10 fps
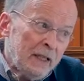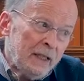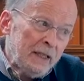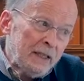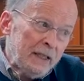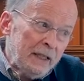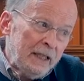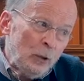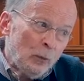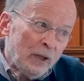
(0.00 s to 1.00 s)

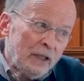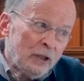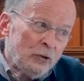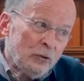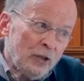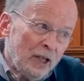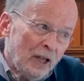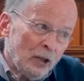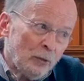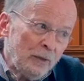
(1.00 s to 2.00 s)
He went into the
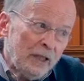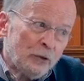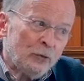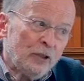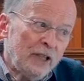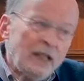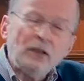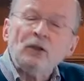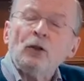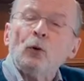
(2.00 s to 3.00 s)
Army and
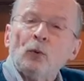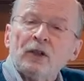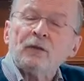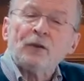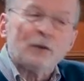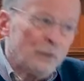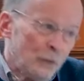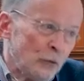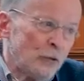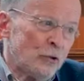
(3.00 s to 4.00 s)
created one of the
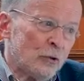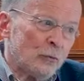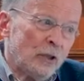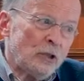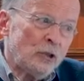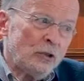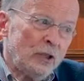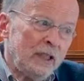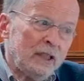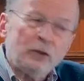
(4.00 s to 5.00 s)
first
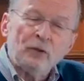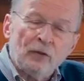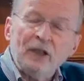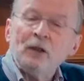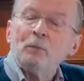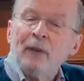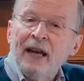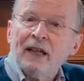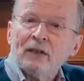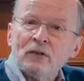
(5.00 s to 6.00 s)
racially integrated
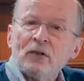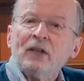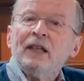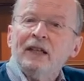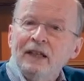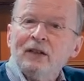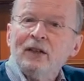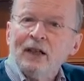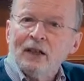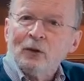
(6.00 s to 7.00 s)
bands in
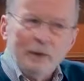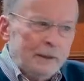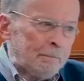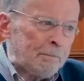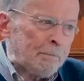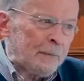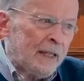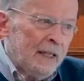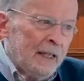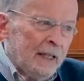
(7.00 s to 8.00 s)
the Army.
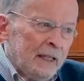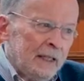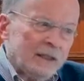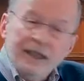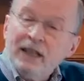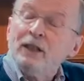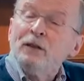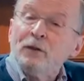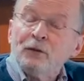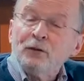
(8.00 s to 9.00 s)
In
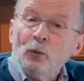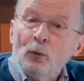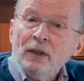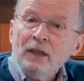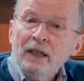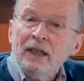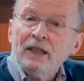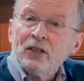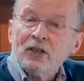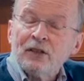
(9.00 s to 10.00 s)
1951, he
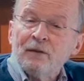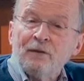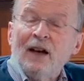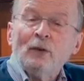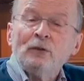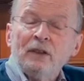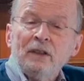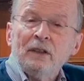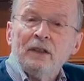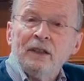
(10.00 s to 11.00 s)

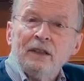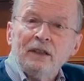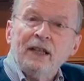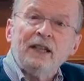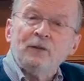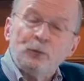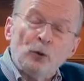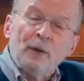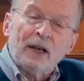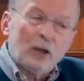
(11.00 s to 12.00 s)
founded the Dave
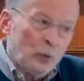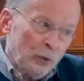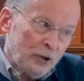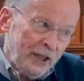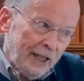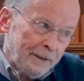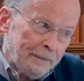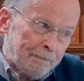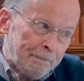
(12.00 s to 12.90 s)
Brubeck Quartet.